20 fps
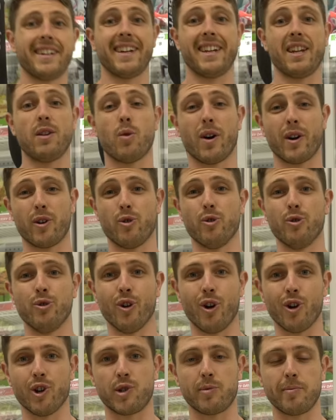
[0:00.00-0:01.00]
Anyone who
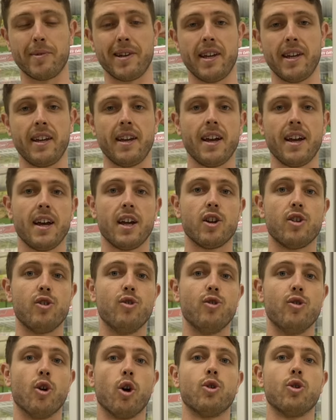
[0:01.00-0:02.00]
knows me
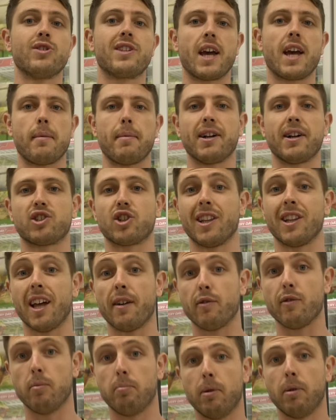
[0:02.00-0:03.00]
knows how much I
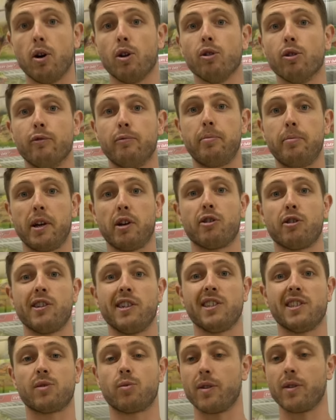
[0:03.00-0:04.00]
love a bowl of
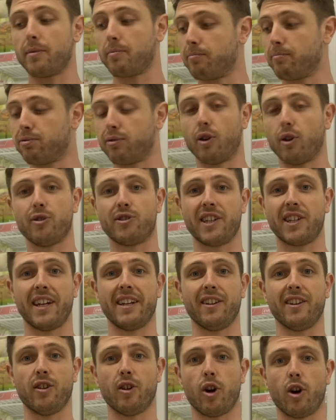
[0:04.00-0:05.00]
berries with
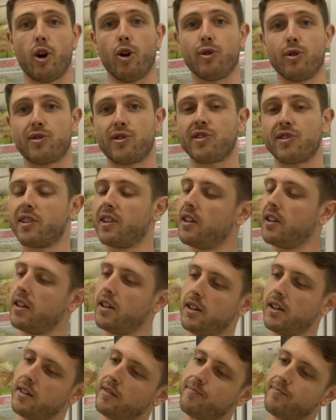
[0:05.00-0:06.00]
protein and oats.
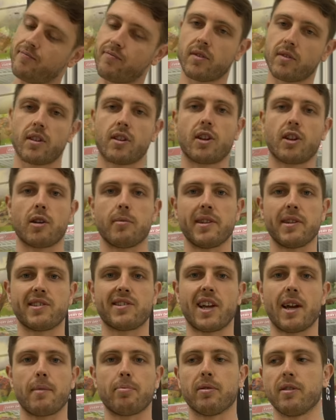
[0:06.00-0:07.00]
It's gotta be a
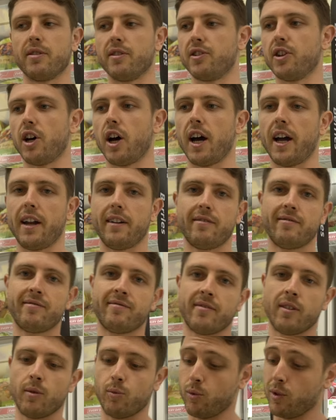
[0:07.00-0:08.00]
staple in the diet.
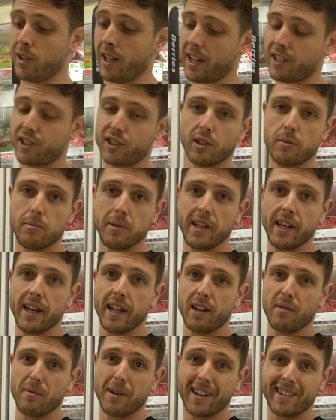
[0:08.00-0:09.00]
We'll actually be
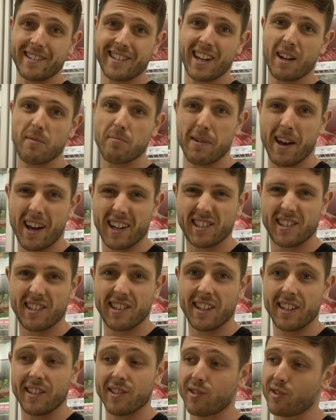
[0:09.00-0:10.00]
getting about 10 packs of
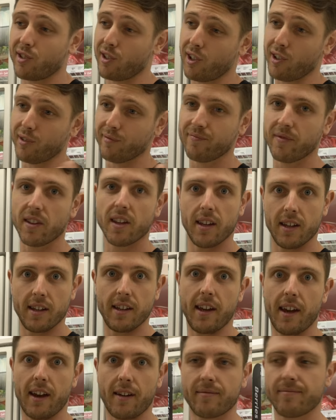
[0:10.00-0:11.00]
these, so
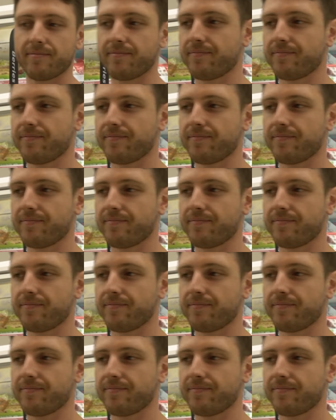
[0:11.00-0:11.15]
yeah.